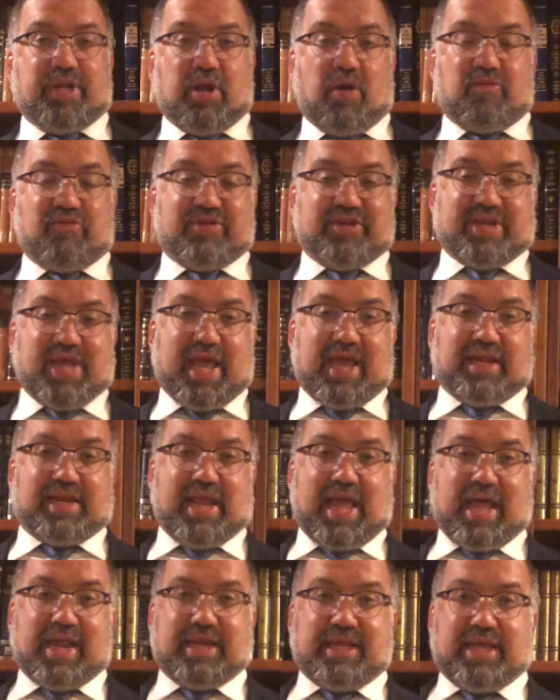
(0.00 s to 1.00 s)
don't retain
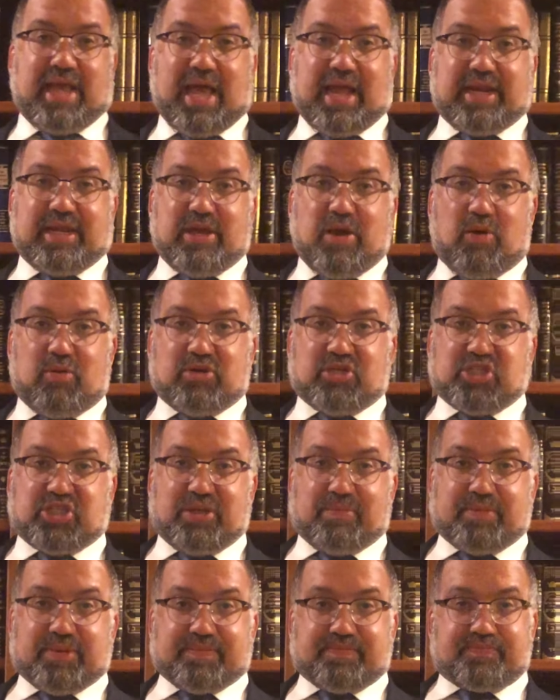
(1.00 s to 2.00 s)
any
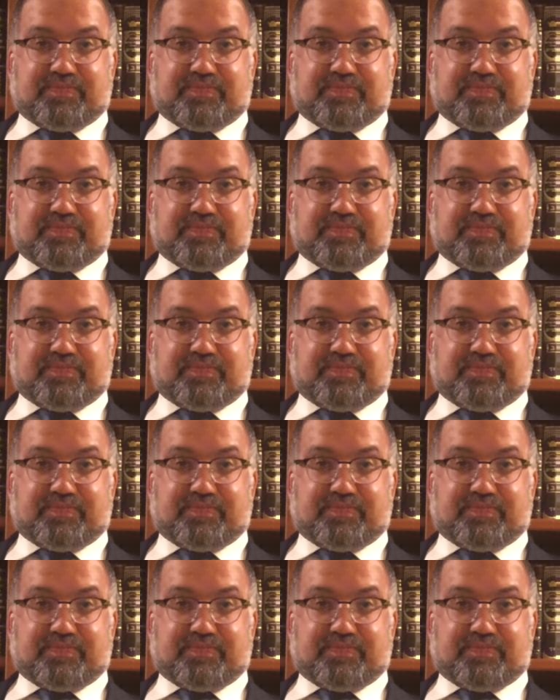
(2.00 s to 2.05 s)
ownership.